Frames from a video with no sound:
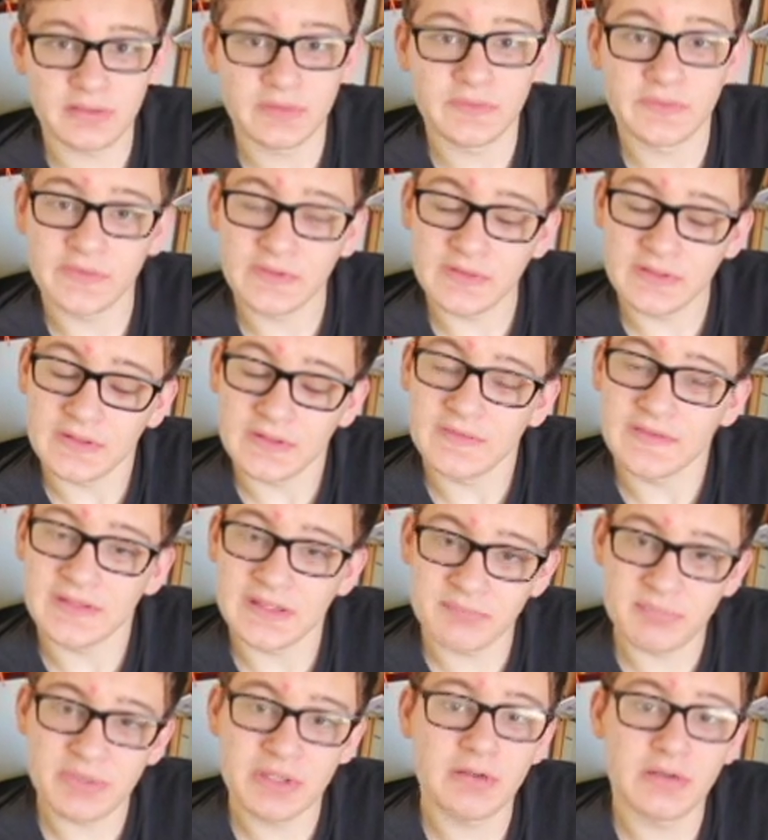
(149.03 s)
You see, the
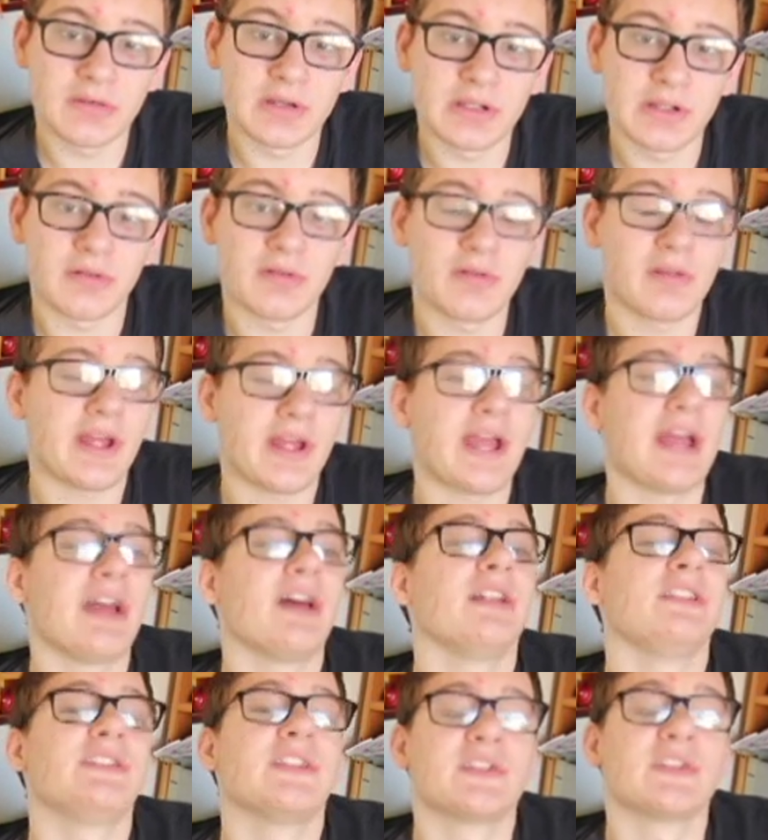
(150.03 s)
Imperial
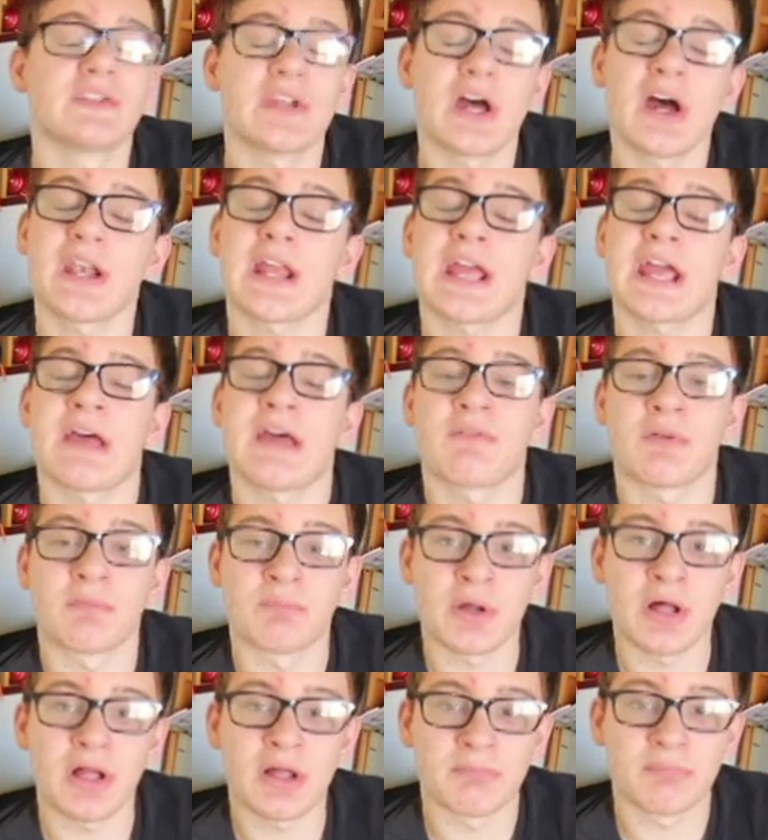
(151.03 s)
does not have a
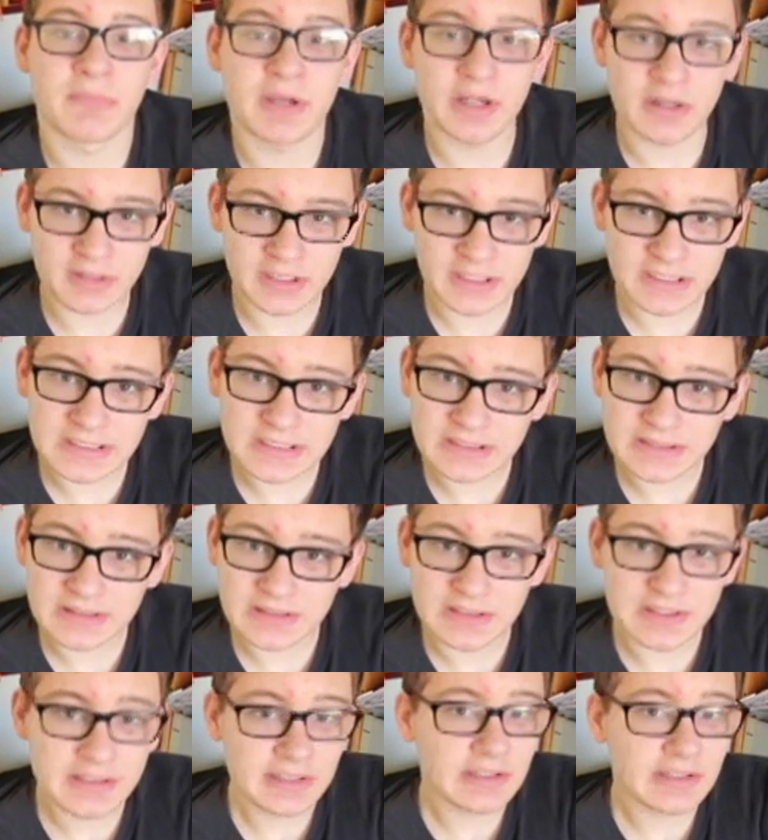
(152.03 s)
ball bearing in
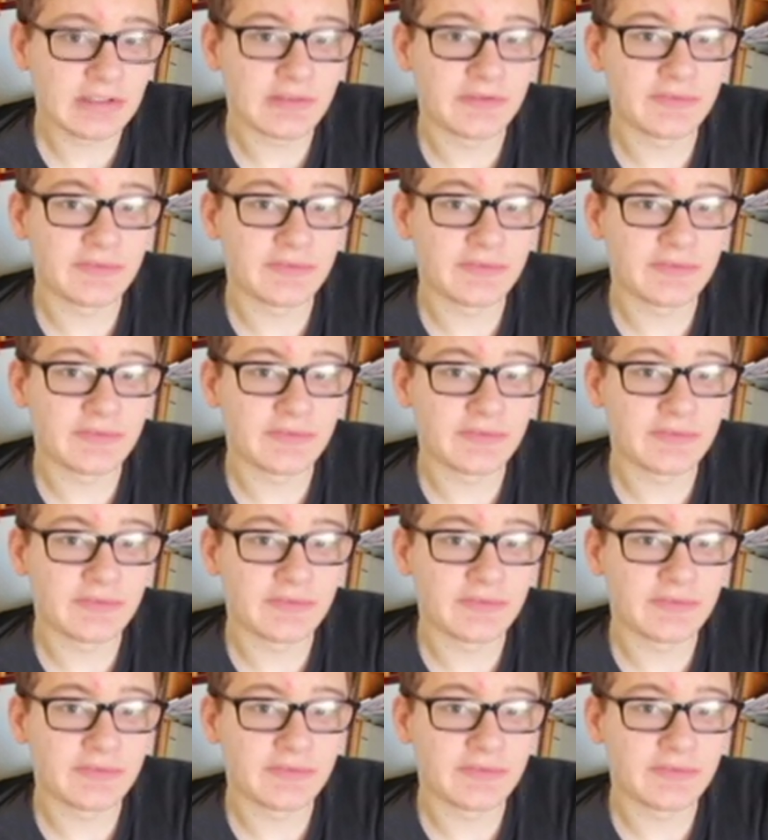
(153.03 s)
it,